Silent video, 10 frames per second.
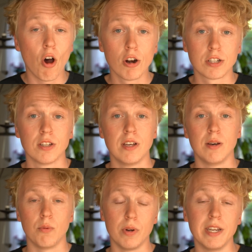art,
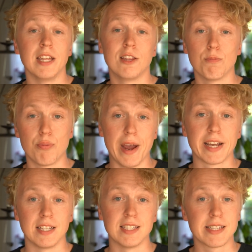we need to
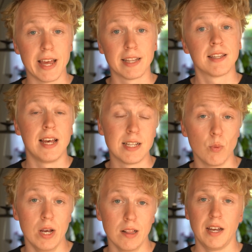practice that as
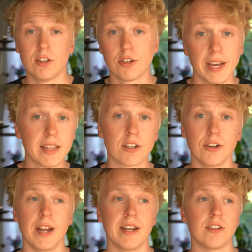well. And to get
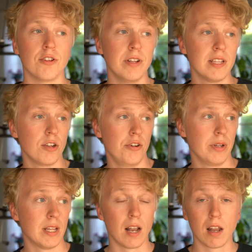good at it, you need to do
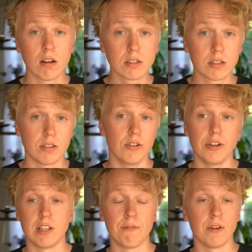it a lot. You
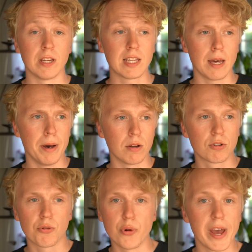need to think about
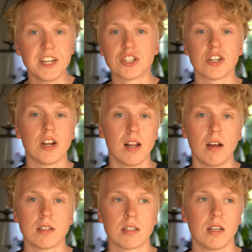creation a
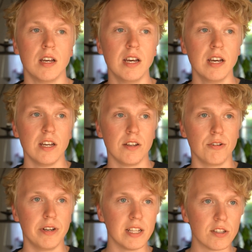lot.
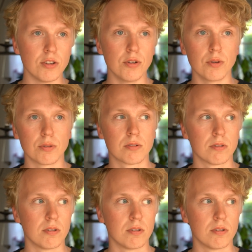You need to